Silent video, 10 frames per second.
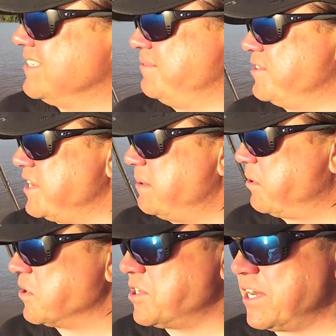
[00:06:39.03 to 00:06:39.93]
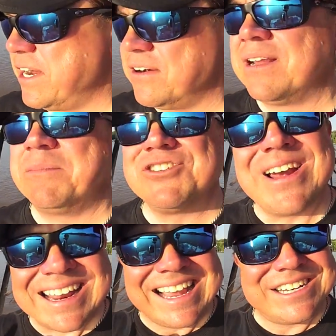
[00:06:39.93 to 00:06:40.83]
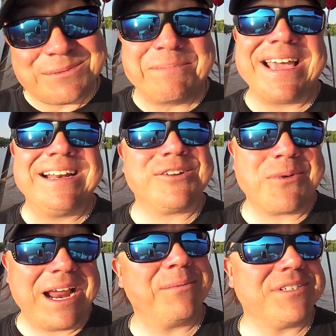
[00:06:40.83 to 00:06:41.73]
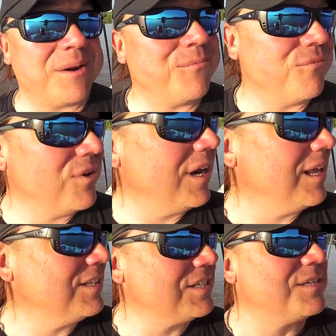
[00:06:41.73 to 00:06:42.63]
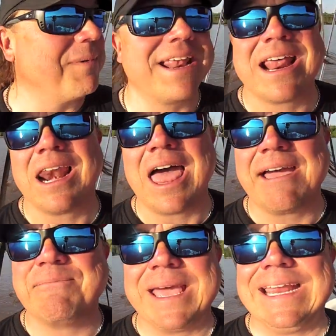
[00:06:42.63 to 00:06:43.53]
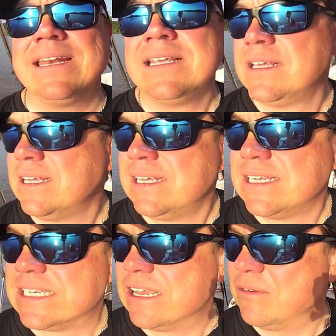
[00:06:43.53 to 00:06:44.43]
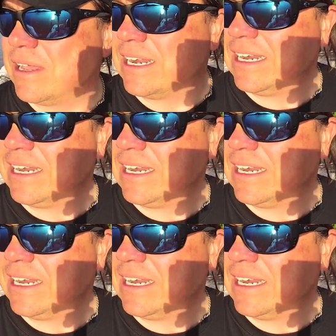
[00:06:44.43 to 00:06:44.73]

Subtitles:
See if there's any perch in here. I'm gonna try to catch some bait at the ramp because I'm really just about out of live bait. So I